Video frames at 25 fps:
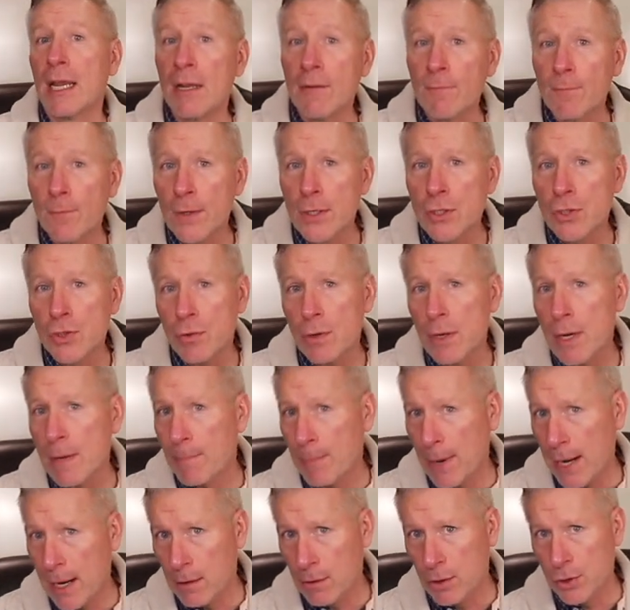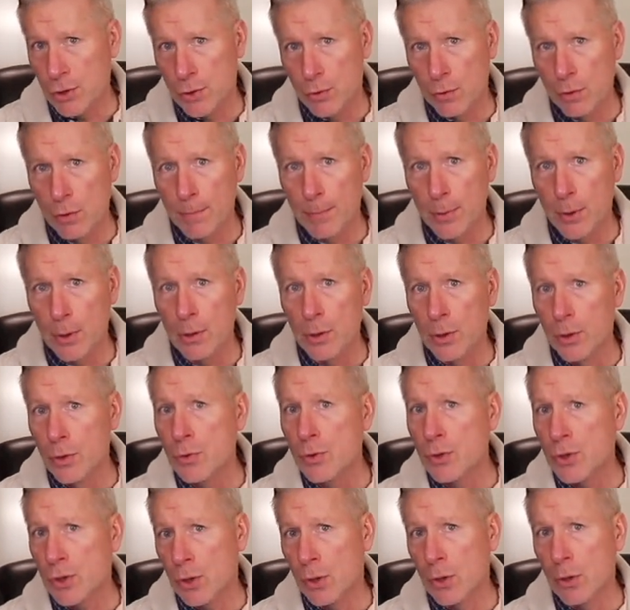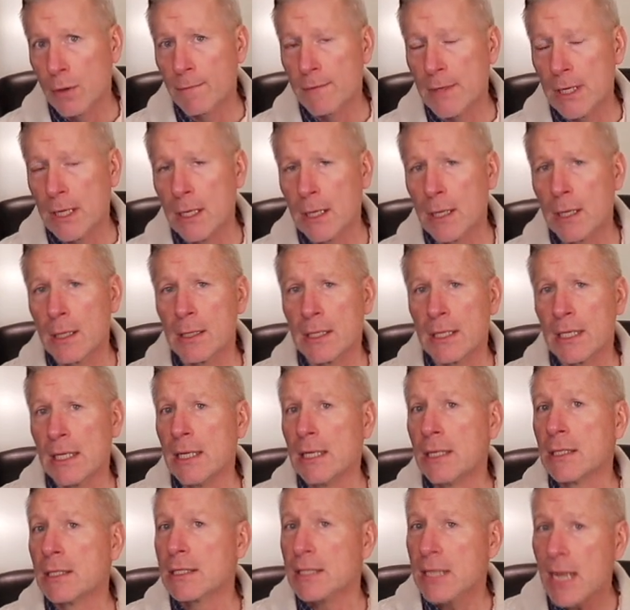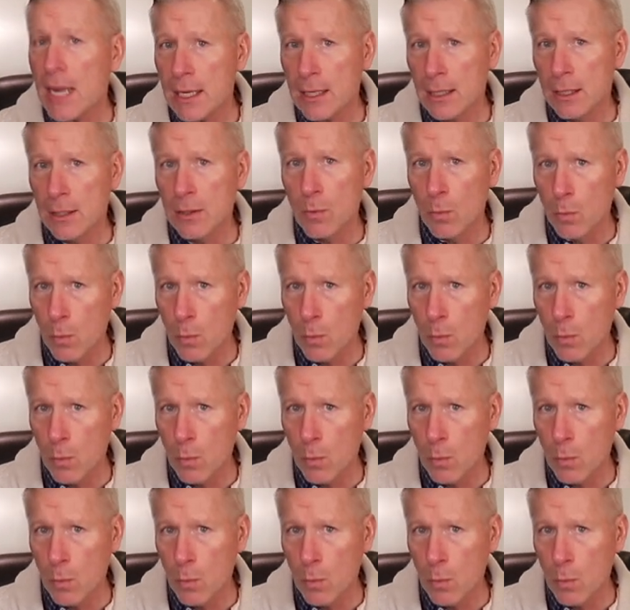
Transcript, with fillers: infantry paratrooper who served in the Second